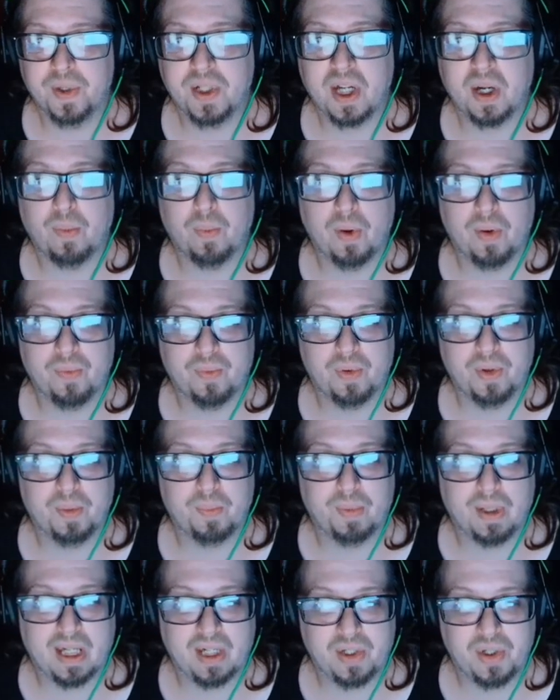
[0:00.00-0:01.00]
However, the
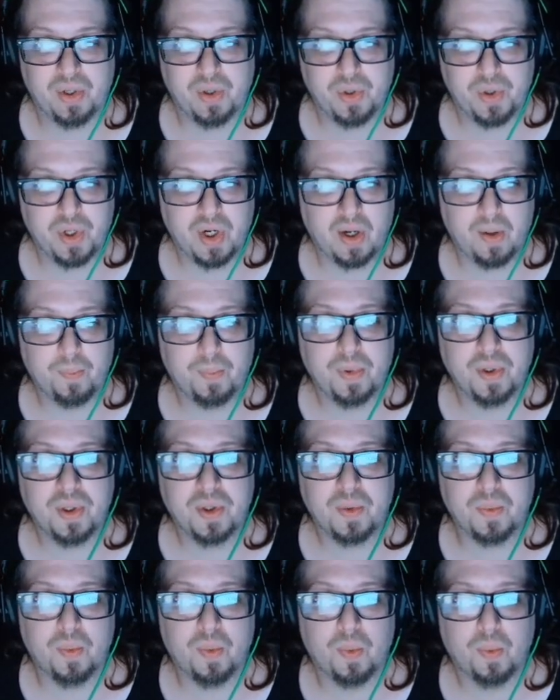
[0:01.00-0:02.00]
black
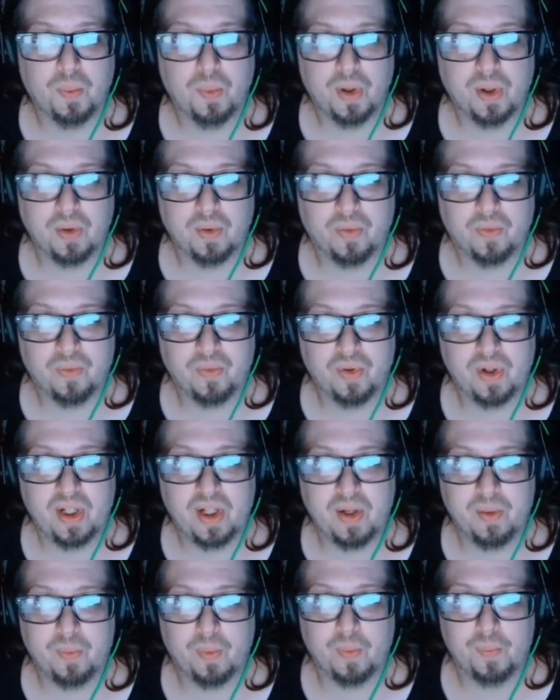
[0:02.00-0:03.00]
Chinchampas will wriggle free
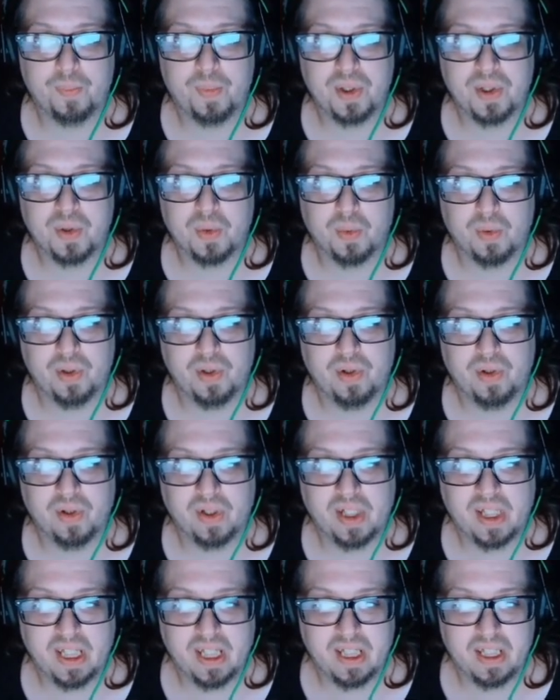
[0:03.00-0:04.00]
and won't be stored in your
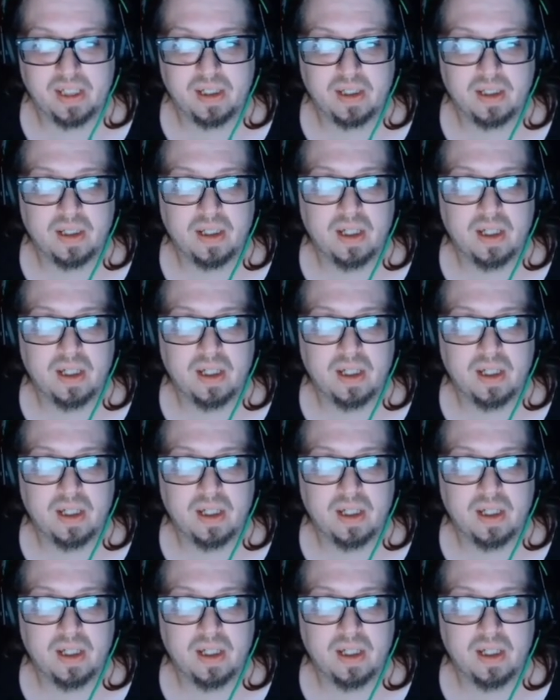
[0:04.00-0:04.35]
kit.